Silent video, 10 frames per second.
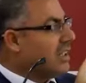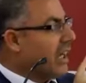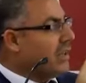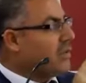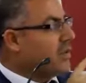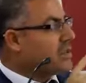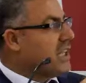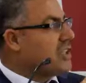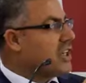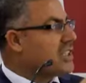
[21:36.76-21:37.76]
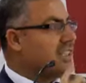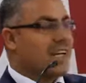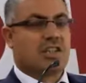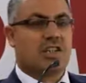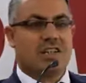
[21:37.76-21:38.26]
Involves teachers
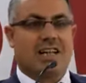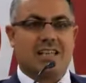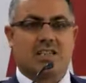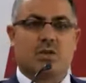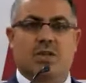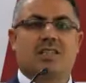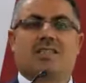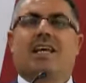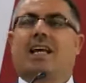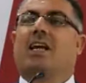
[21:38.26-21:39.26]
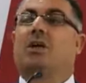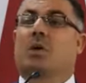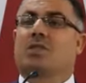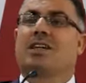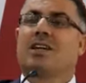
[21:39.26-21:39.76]
lecturing and students taking
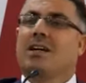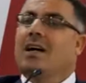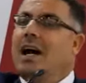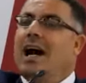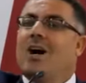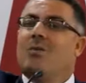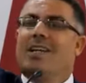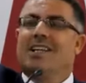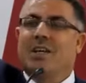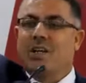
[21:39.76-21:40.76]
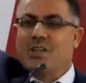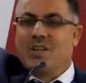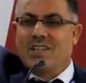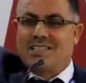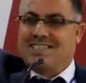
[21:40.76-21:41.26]
notes. How many
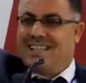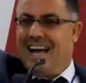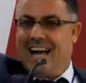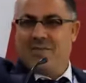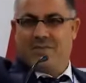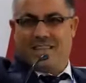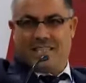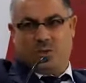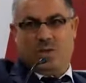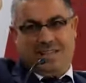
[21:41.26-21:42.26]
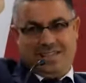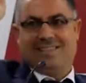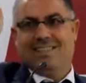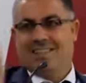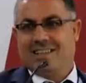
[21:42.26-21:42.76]
teachers have this one,
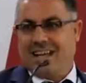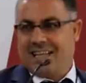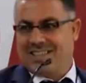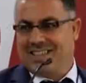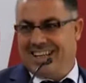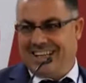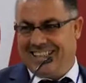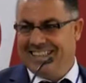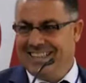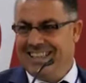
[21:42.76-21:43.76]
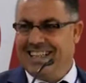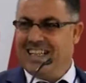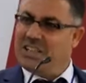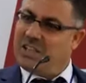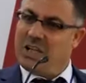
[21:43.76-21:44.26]
the last line?
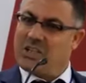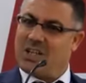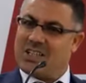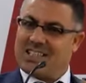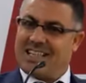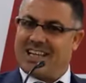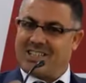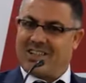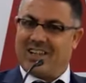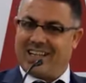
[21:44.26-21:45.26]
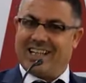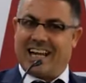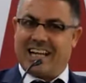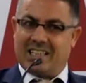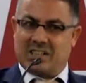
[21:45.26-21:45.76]
Teachers lecturing
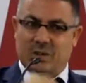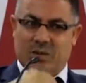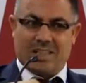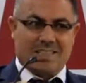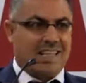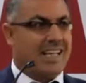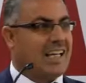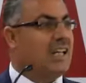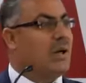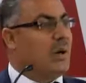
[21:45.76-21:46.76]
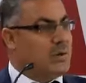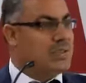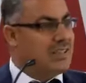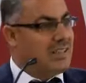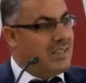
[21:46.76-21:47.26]
and students taking
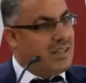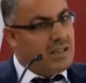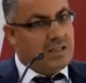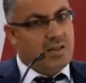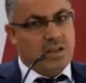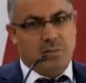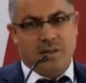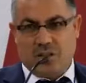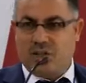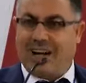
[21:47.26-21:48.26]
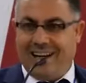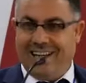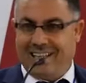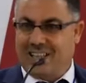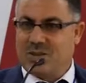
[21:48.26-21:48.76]
notes. Don't be
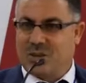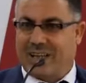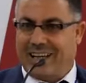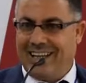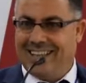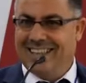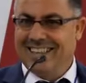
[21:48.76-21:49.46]
shy, it is okay.